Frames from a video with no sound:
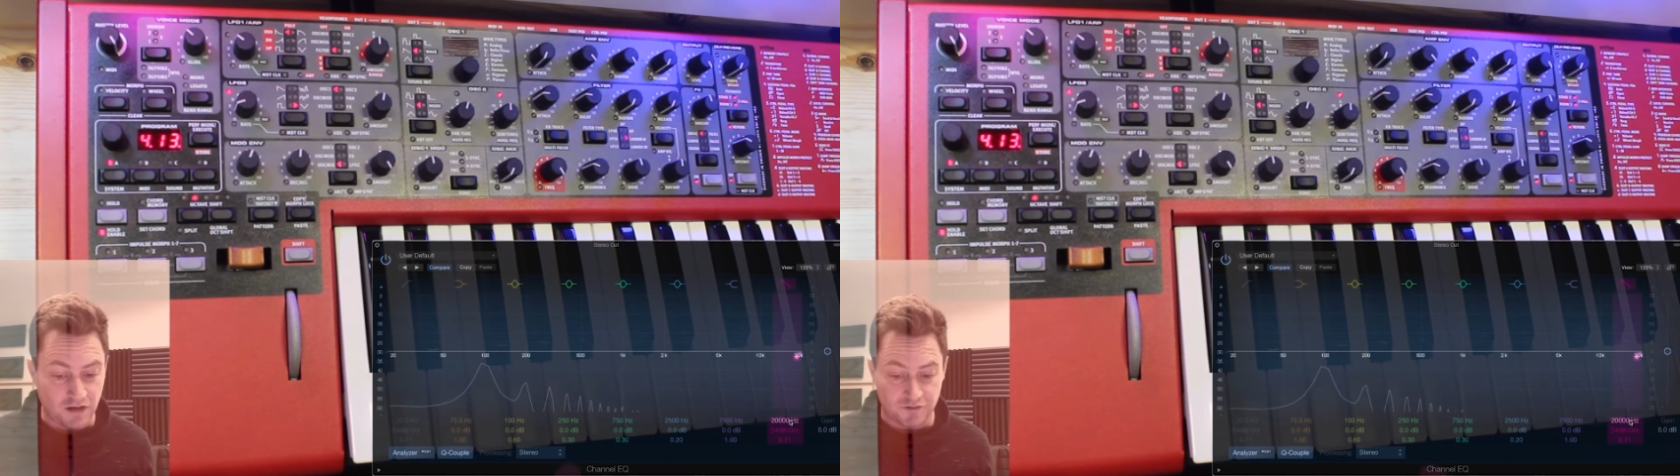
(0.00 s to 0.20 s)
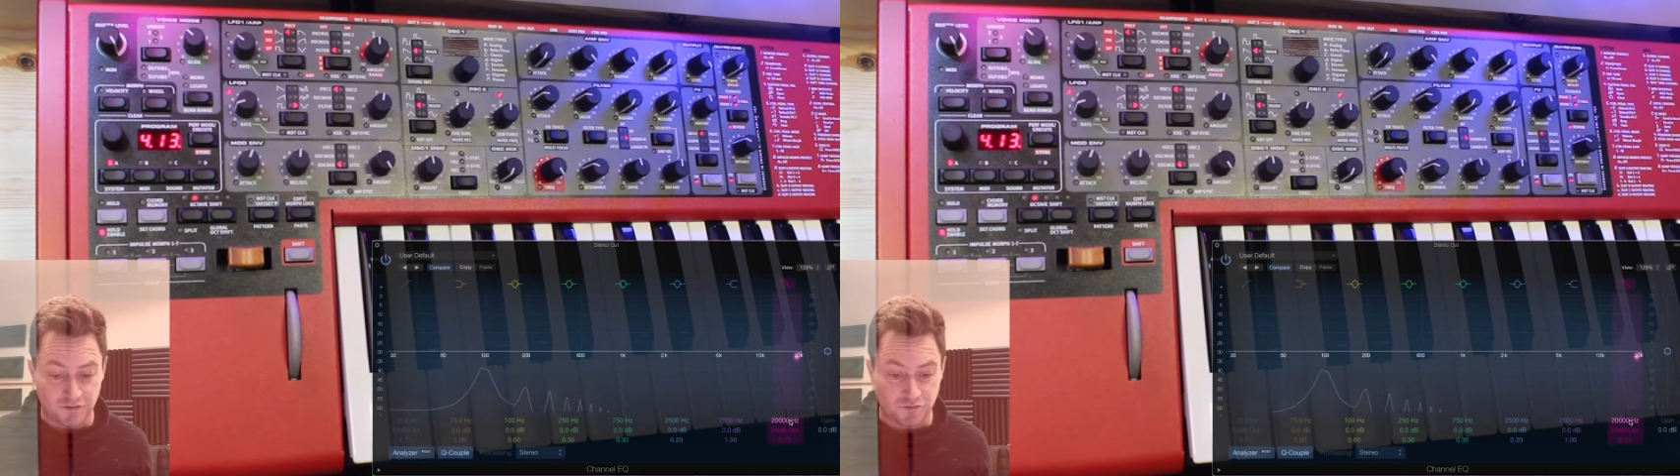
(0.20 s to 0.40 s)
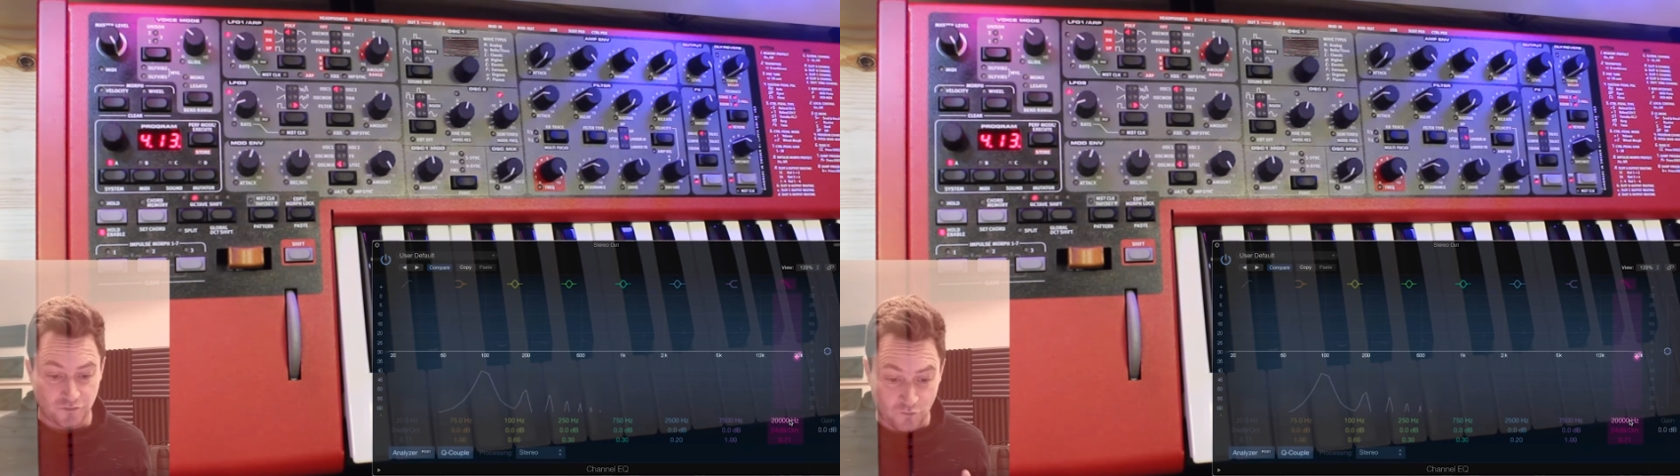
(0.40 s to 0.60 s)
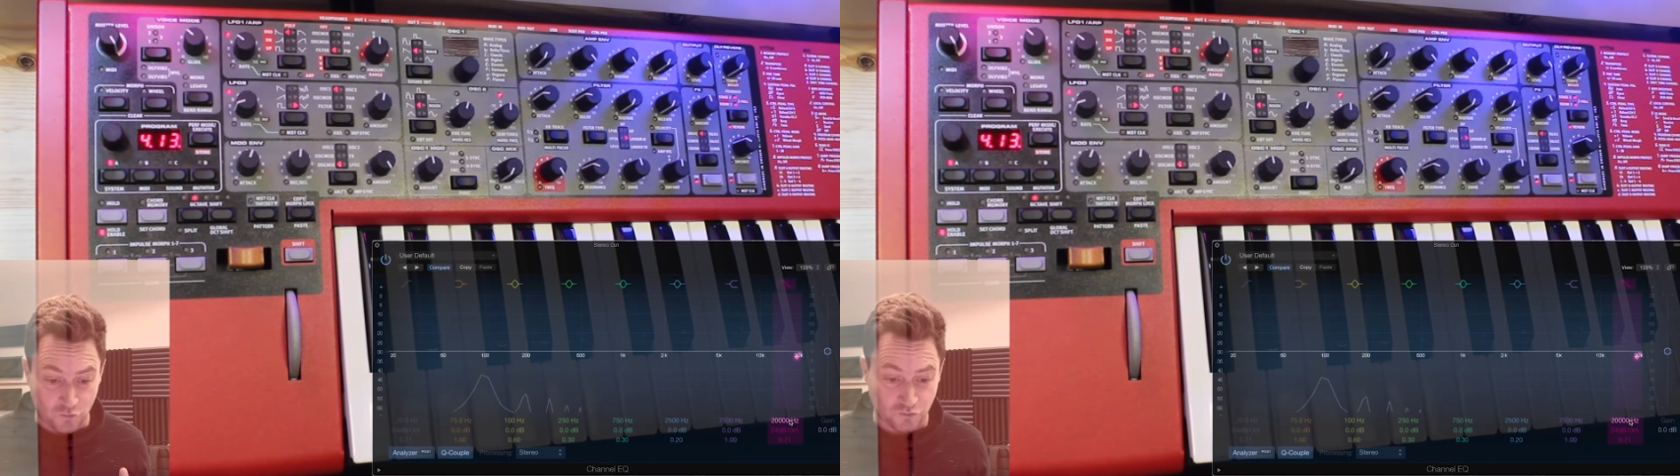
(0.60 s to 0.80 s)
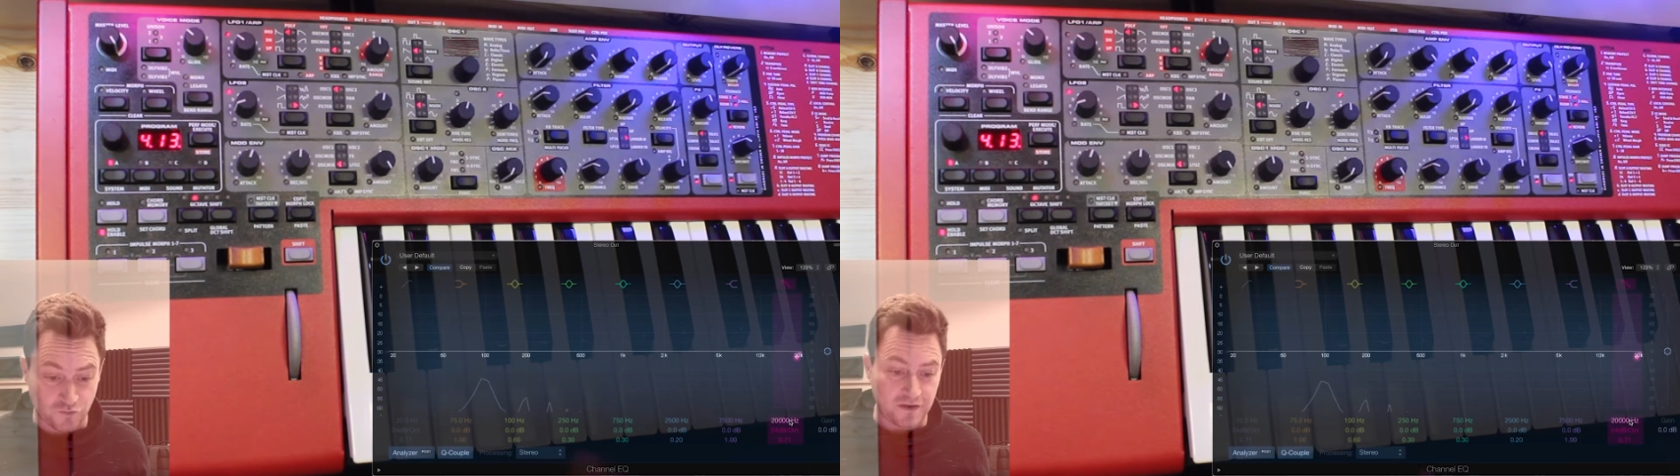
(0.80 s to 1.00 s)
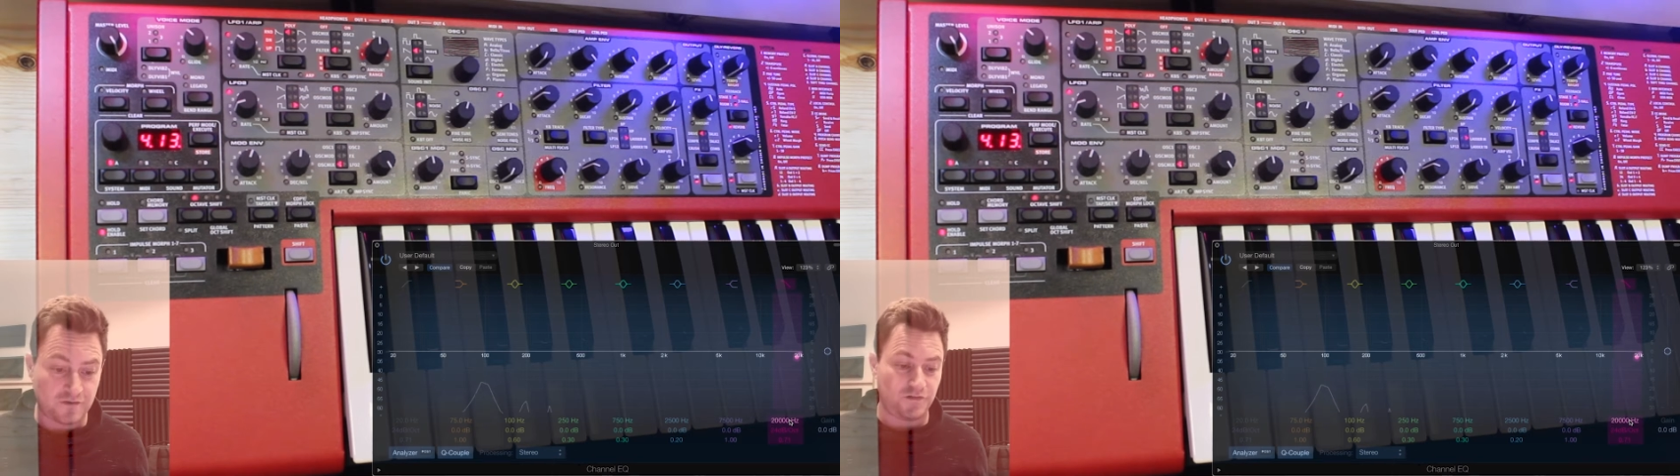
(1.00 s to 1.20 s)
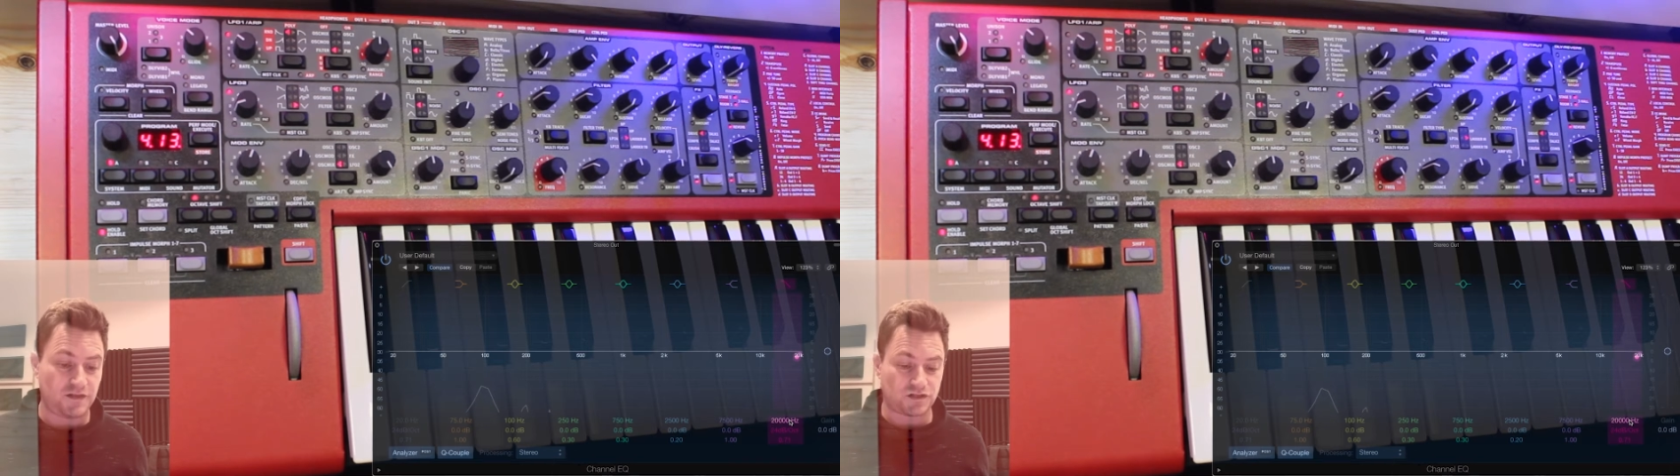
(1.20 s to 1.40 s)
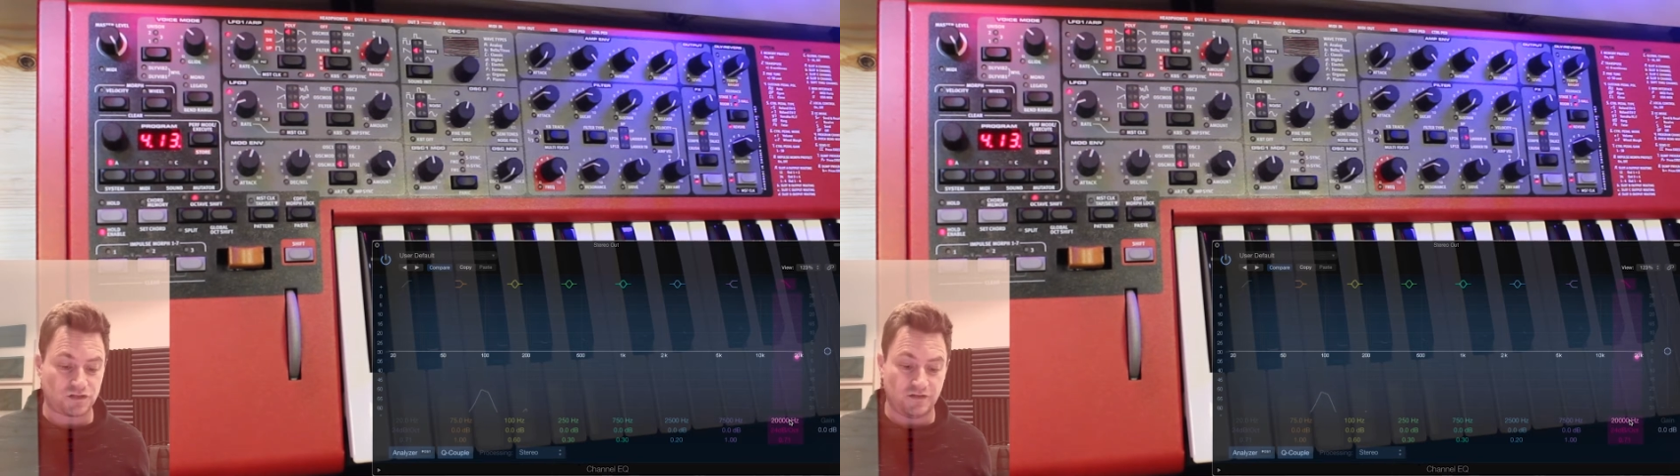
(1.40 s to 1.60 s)
another great
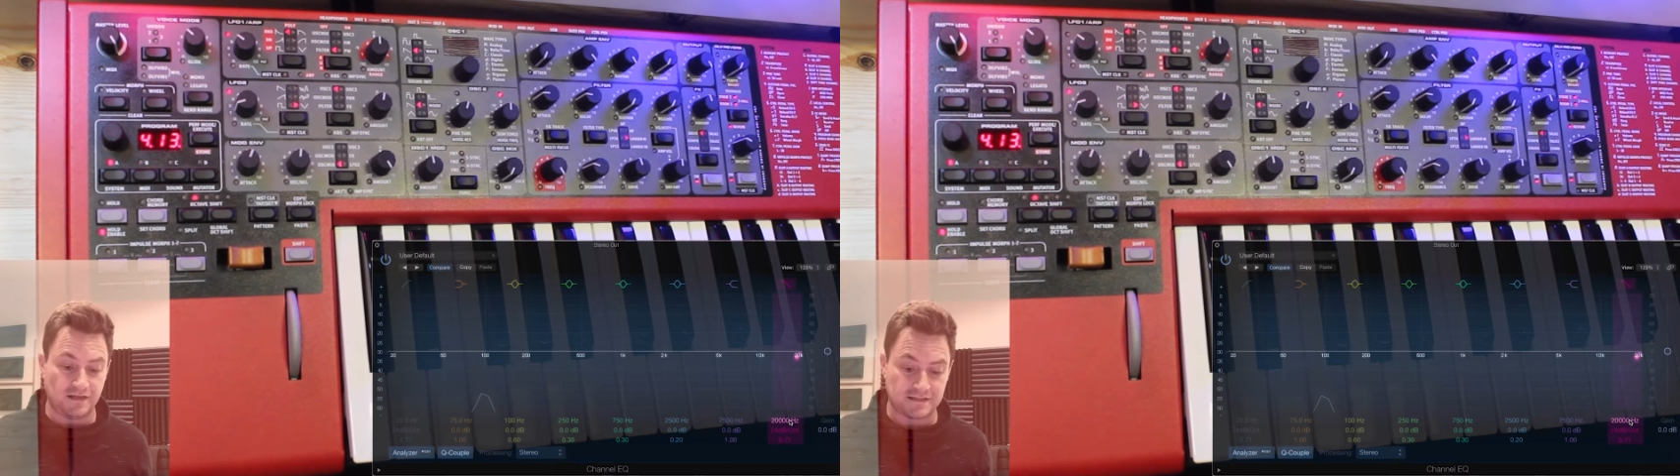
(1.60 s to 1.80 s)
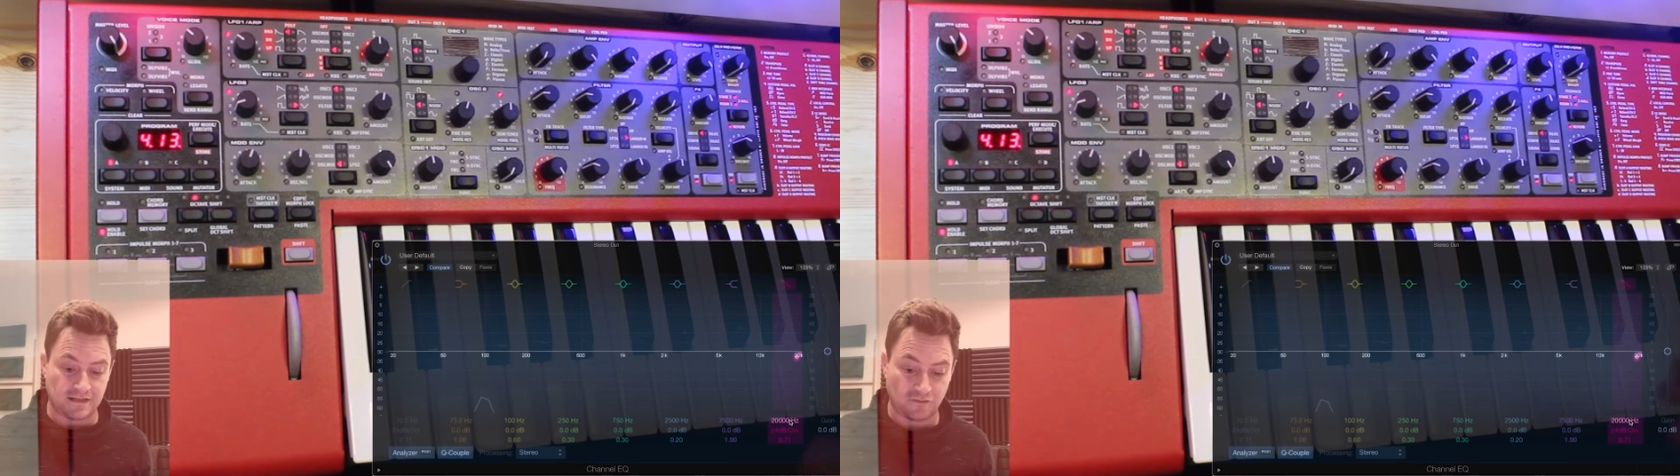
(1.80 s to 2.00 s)
feature is